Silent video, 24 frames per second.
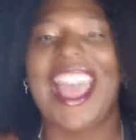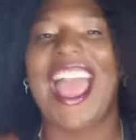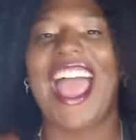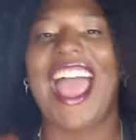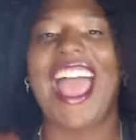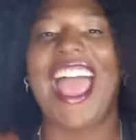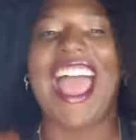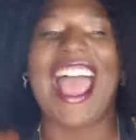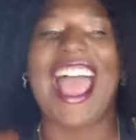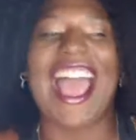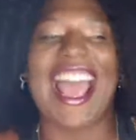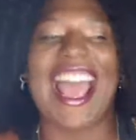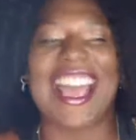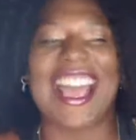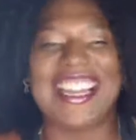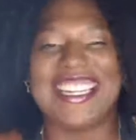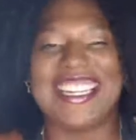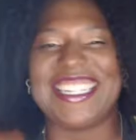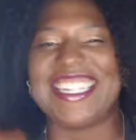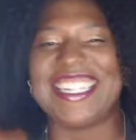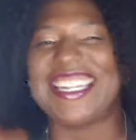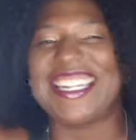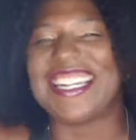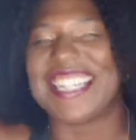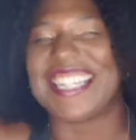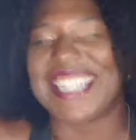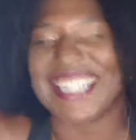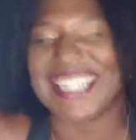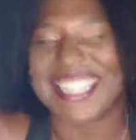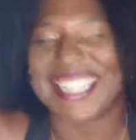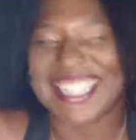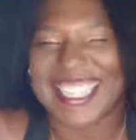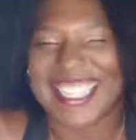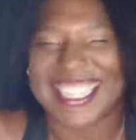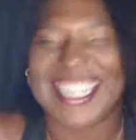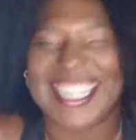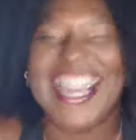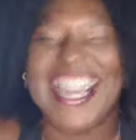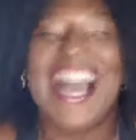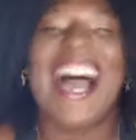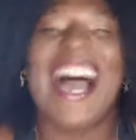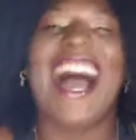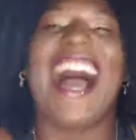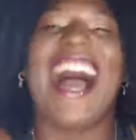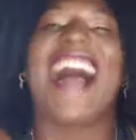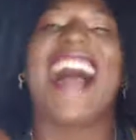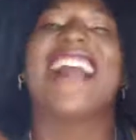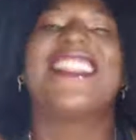And
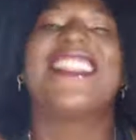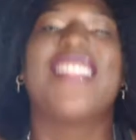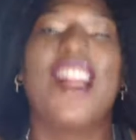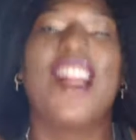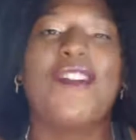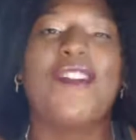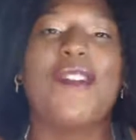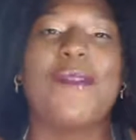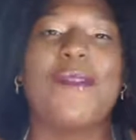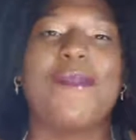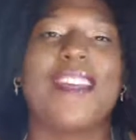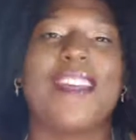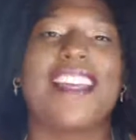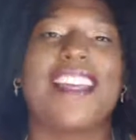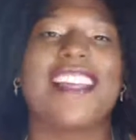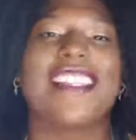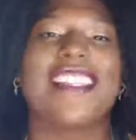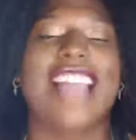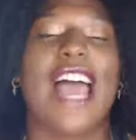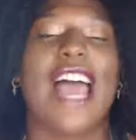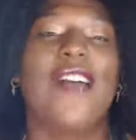I love it because